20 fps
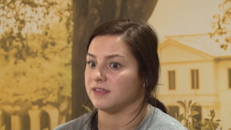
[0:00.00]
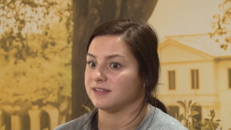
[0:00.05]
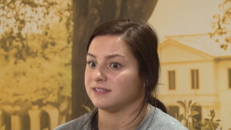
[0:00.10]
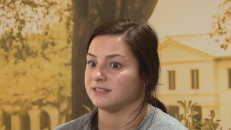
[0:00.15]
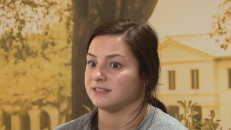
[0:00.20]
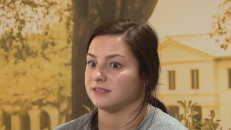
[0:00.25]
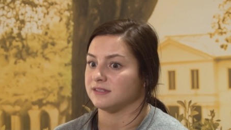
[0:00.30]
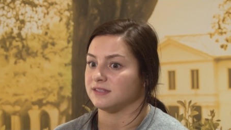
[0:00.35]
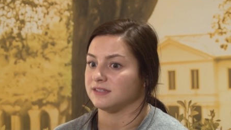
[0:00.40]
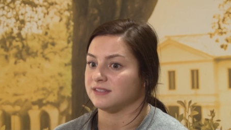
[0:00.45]

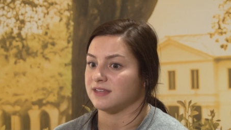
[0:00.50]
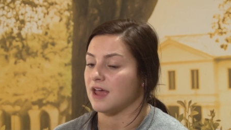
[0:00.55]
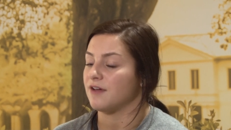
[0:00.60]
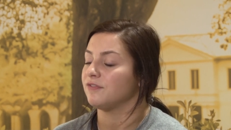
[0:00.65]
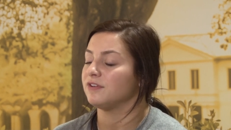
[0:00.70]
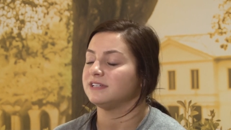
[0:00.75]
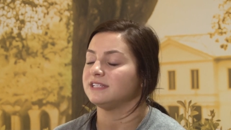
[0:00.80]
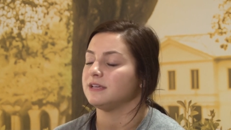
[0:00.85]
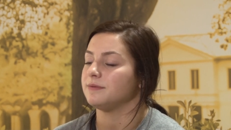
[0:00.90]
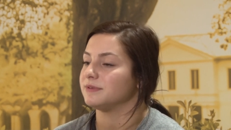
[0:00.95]
this
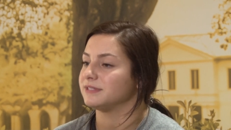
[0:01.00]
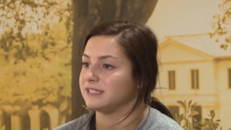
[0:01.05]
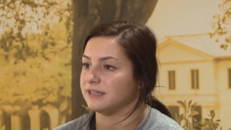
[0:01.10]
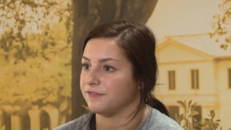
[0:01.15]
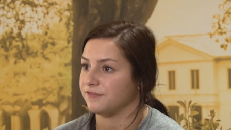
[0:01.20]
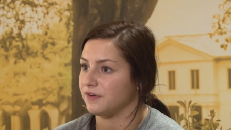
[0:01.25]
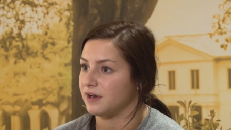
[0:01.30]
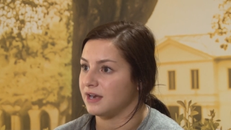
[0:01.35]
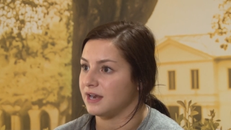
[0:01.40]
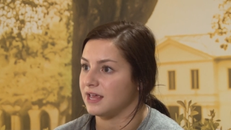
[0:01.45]
every team is
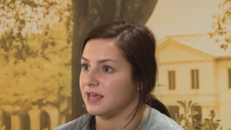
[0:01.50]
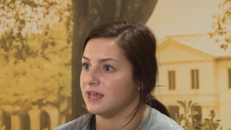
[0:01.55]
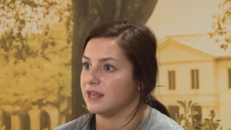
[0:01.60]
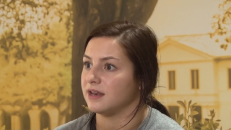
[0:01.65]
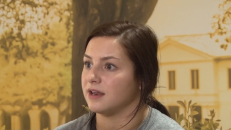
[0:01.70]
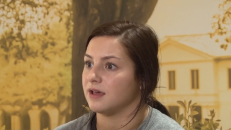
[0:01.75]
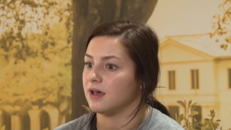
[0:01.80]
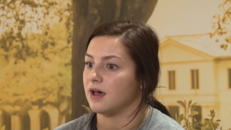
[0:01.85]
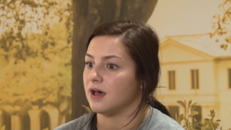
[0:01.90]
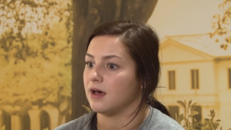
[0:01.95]
different,
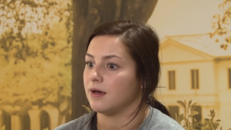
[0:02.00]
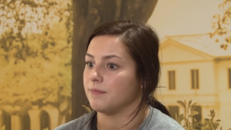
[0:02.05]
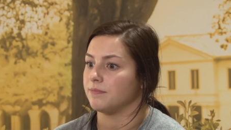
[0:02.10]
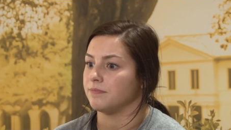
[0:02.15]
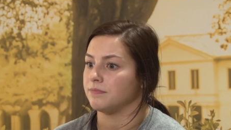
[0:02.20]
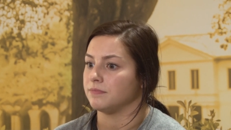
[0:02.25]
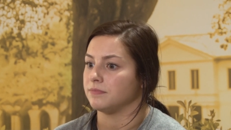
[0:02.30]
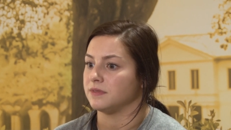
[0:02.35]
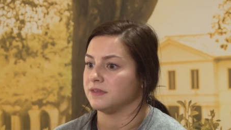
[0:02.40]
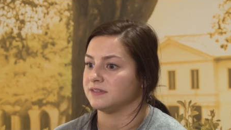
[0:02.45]
and
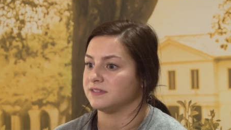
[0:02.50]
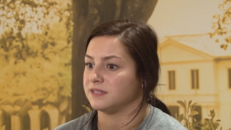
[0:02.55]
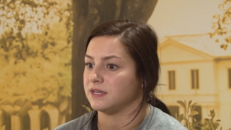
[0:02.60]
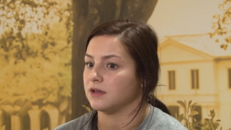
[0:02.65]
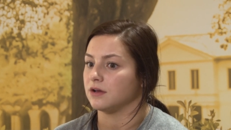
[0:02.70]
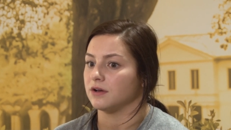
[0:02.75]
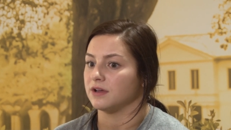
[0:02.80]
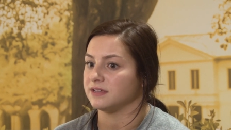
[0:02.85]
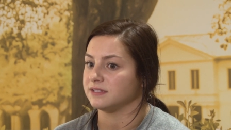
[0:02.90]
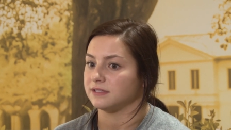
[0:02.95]
this
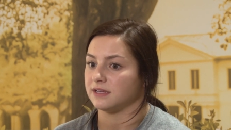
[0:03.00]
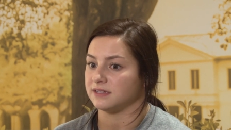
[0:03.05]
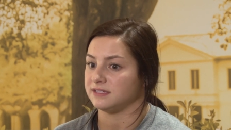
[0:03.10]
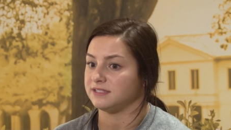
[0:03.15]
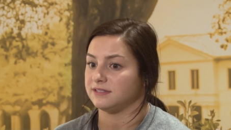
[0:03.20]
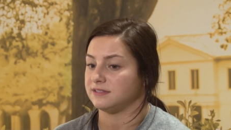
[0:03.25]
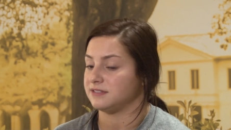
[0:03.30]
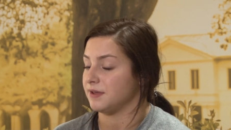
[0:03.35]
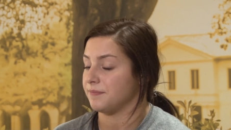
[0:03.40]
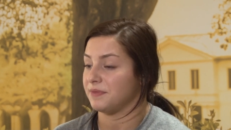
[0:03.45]
year is
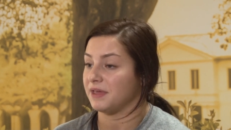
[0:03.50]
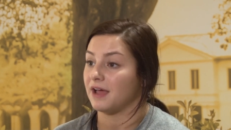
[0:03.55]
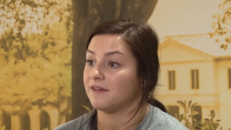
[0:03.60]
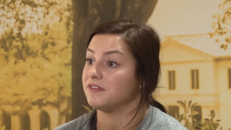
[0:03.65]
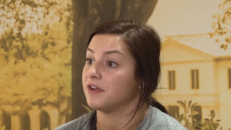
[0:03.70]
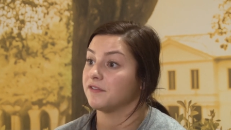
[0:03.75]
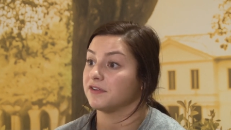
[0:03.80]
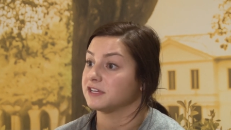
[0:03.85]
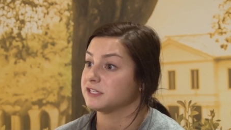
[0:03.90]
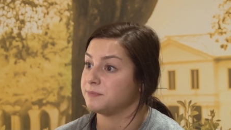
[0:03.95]
something I've
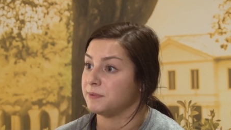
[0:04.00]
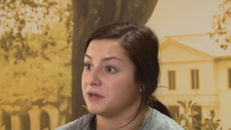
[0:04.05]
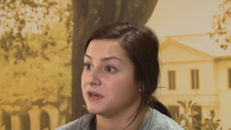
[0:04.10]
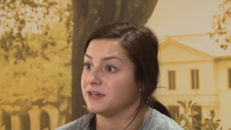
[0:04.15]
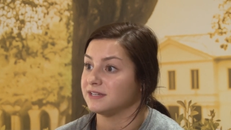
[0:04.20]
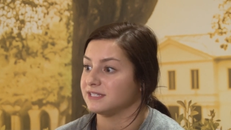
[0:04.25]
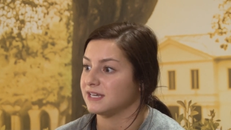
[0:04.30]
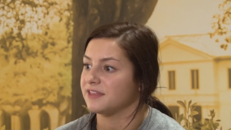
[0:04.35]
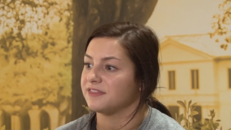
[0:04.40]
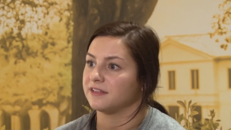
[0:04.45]
never
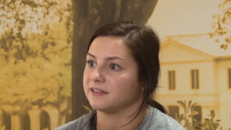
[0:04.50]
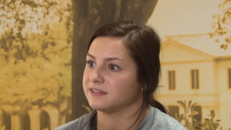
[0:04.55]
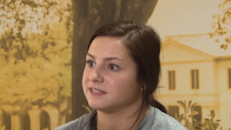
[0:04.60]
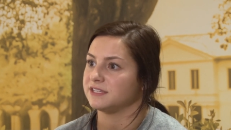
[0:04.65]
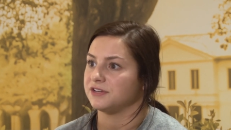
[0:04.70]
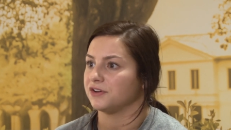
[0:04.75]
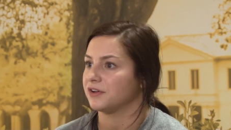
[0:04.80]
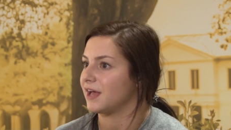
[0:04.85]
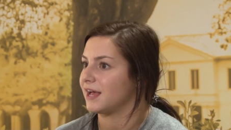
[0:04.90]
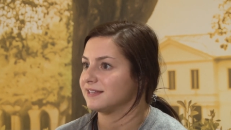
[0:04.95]
experienced, and I think the
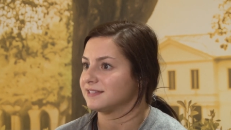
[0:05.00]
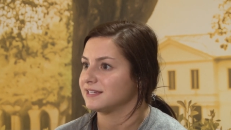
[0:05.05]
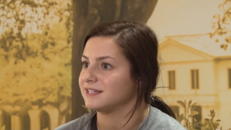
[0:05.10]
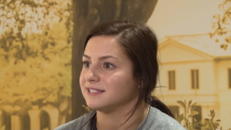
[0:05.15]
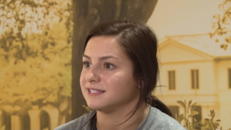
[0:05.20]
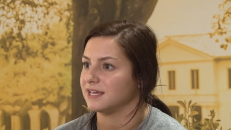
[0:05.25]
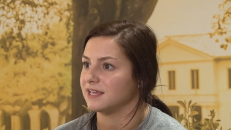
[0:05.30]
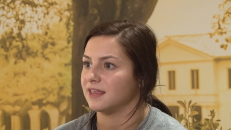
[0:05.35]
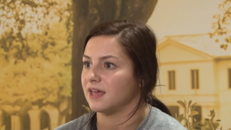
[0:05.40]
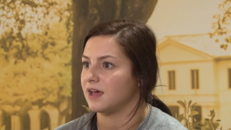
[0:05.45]
senior class
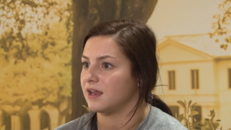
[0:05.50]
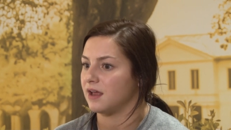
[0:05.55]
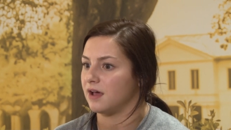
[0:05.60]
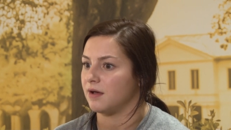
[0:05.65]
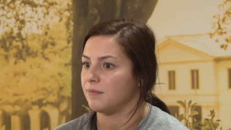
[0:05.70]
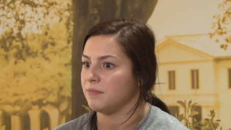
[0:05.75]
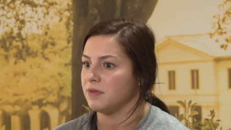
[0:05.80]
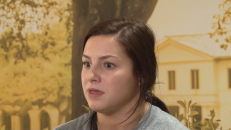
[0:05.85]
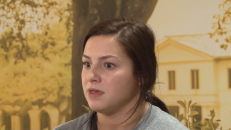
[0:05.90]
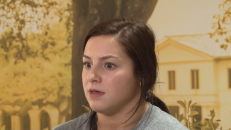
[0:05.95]
can say
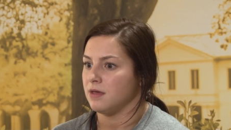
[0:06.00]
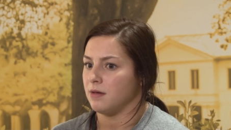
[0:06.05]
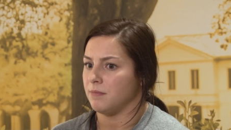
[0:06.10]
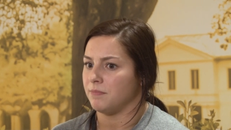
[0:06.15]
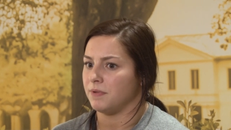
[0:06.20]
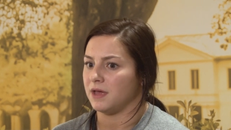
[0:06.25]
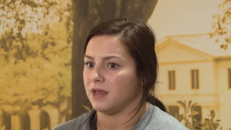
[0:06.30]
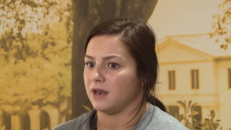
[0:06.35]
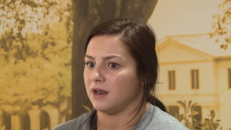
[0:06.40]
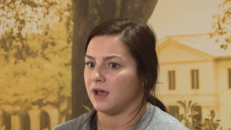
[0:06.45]
that.
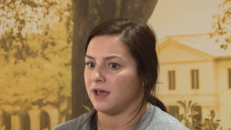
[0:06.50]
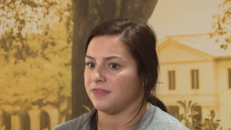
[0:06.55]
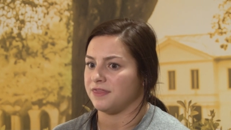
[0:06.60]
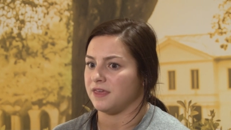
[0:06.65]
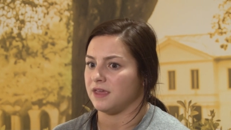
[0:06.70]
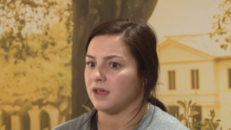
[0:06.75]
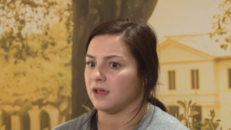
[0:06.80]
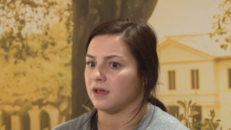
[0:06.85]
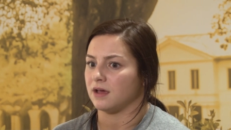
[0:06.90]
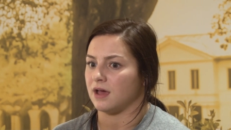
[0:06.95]
But I
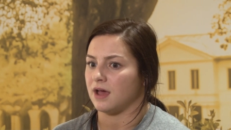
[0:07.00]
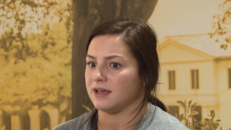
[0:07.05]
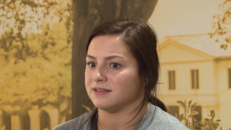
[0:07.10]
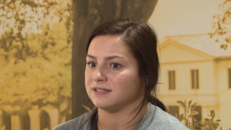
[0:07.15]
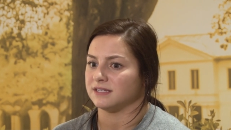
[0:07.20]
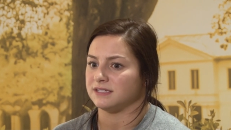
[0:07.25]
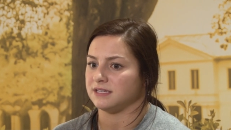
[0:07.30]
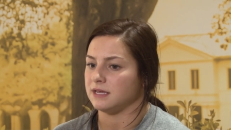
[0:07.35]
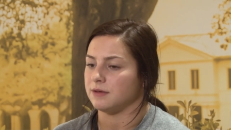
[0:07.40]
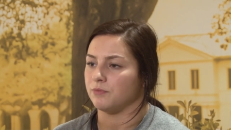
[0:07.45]
think as
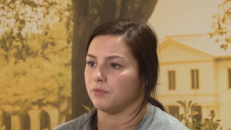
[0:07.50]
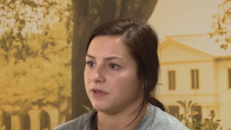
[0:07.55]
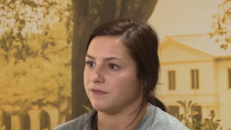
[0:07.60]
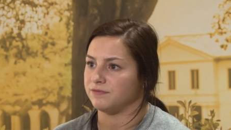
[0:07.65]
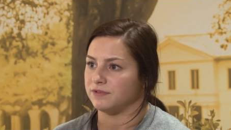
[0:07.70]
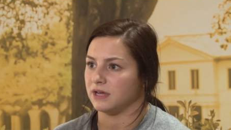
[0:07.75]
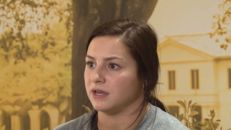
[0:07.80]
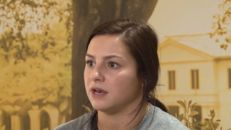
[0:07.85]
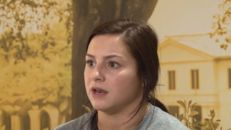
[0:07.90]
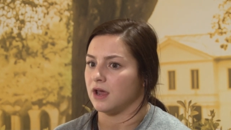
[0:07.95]
a team,
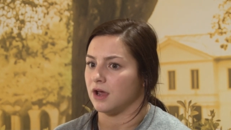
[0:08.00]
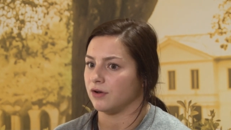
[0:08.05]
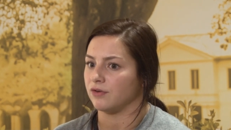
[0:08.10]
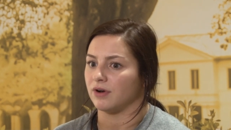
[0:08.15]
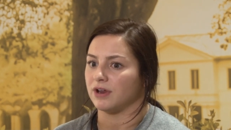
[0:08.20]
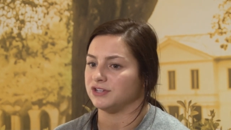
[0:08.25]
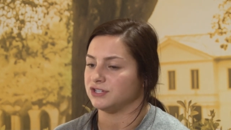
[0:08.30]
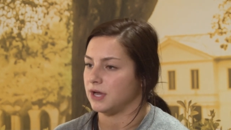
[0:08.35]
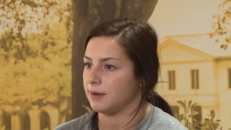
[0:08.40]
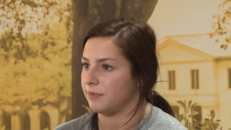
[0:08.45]
we've done a
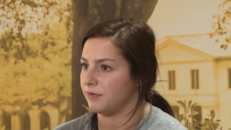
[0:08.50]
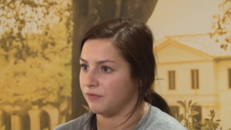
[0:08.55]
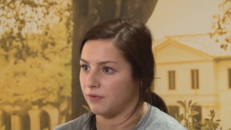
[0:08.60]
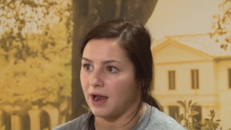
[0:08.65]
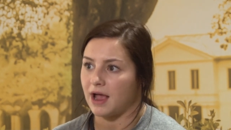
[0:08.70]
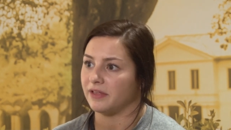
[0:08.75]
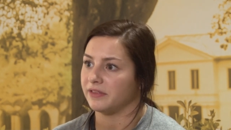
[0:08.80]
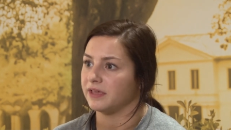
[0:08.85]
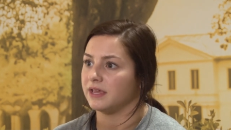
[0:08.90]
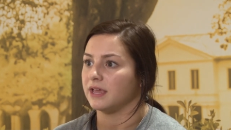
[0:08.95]
great job of
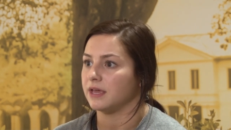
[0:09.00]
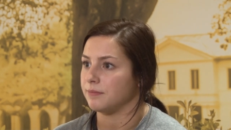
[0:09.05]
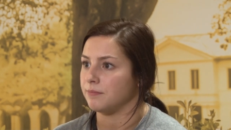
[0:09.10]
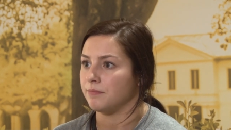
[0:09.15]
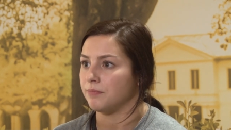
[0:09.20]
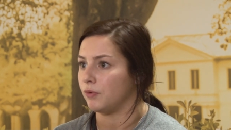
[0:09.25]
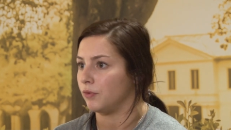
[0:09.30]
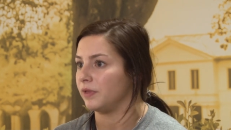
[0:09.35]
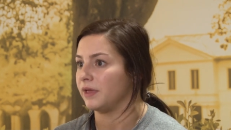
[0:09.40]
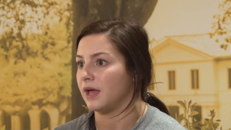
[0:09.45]
rallying
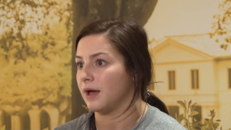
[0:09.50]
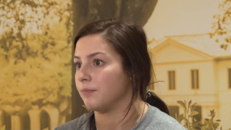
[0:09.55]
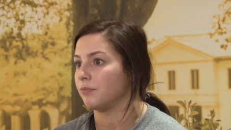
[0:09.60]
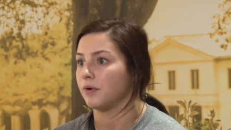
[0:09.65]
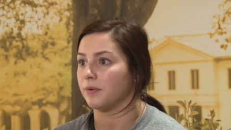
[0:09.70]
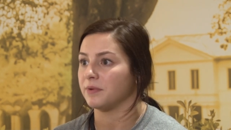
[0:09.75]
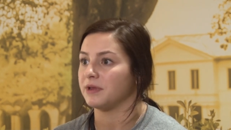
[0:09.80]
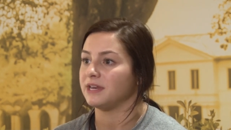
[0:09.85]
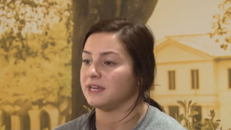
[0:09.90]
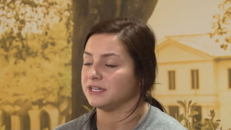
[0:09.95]
and pulling up
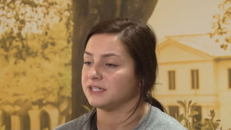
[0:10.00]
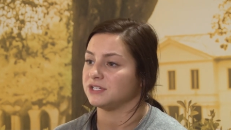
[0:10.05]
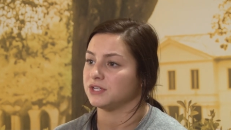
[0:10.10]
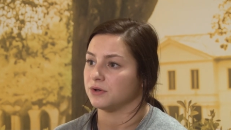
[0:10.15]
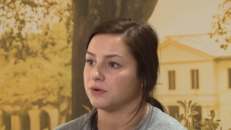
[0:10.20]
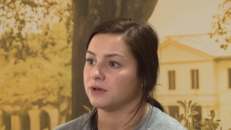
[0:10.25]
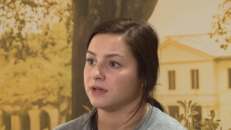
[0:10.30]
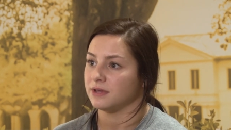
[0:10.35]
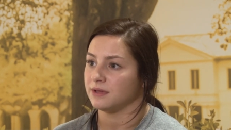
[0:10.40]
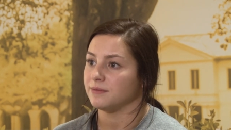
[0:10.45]
where we need
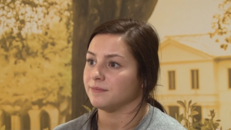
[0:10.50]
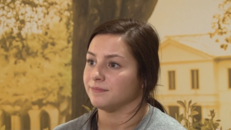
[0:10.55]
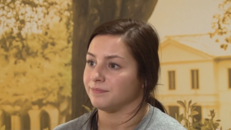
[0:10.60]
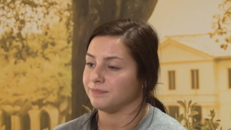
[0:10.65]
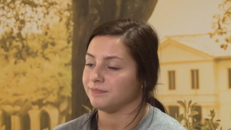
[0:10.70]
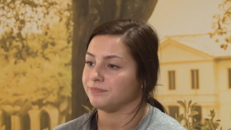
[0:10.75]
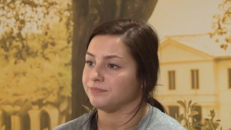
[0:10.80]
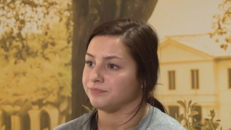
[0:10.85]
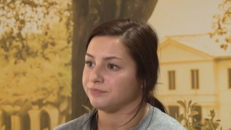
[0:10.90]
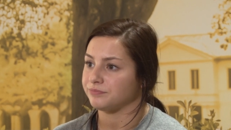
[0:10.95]
to.
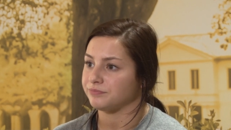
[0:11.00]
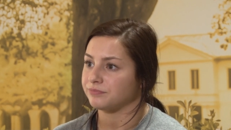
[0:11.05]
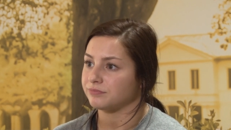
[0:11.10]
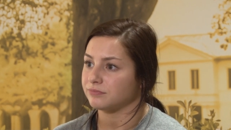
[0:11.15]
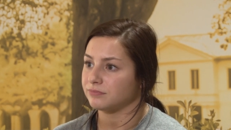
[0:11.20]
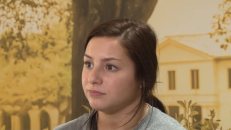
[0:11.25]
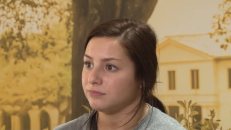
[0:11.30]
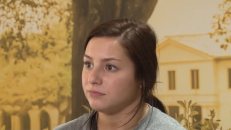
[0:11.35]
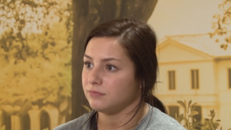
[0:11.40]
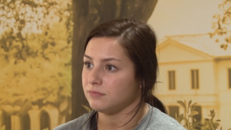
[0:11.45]
How
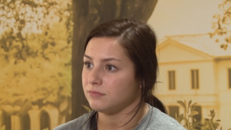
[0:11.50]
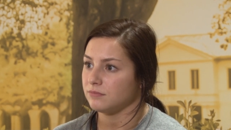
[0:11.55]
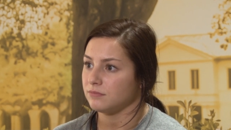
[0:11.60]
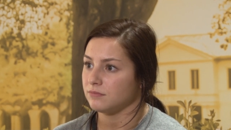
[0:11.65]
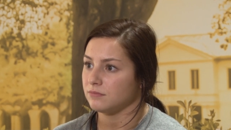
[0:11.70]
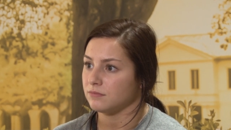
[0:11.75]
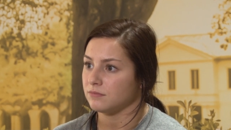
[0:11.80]
is it different?